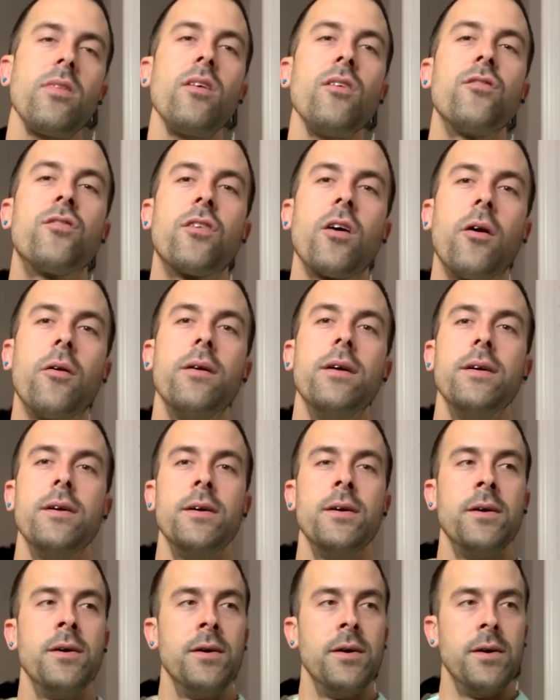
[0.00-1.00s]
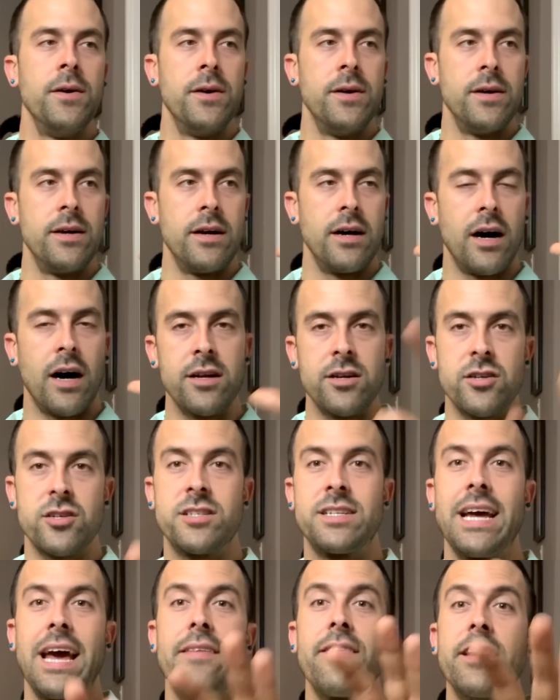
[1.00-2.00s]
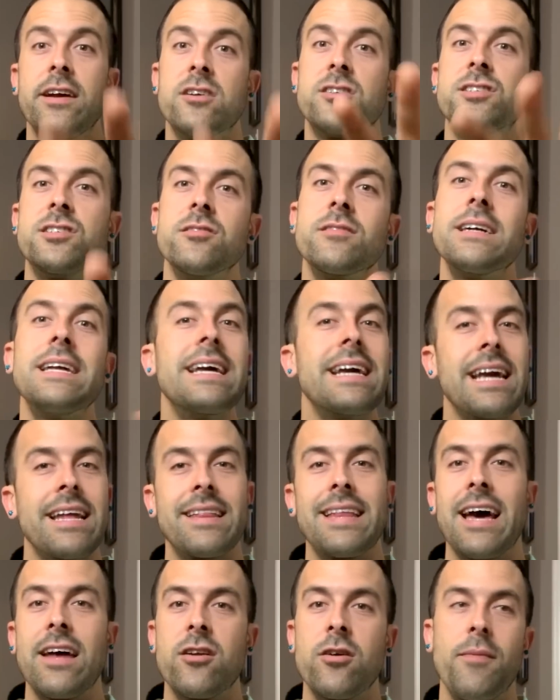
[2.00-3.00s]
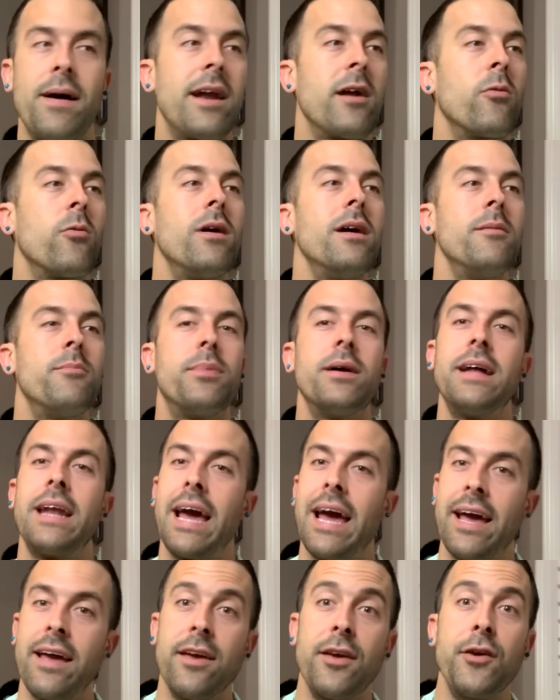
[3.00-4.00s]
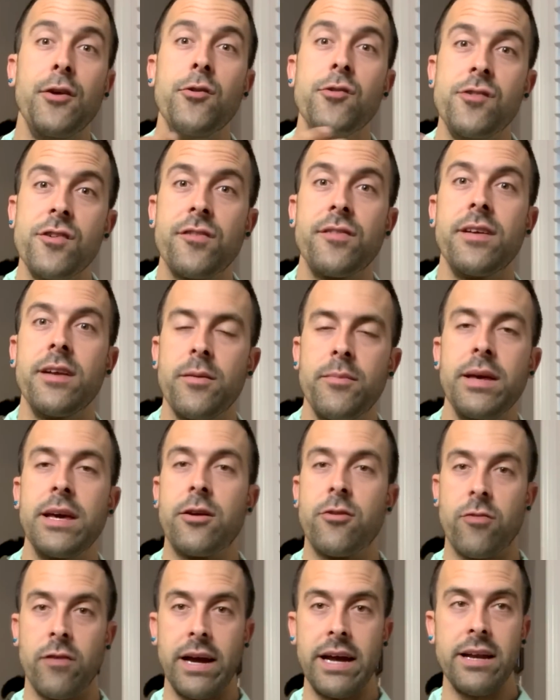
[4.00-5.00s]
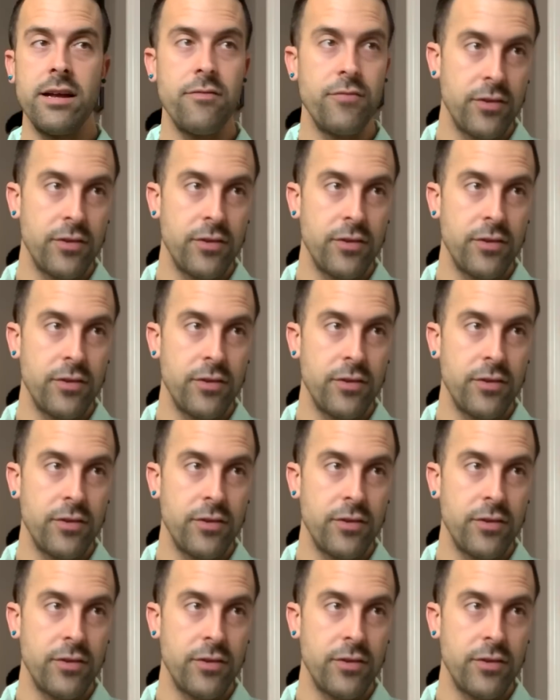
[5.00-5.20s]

So, Understand that you're still going to get that no matter what, but hey, you just need to be creative.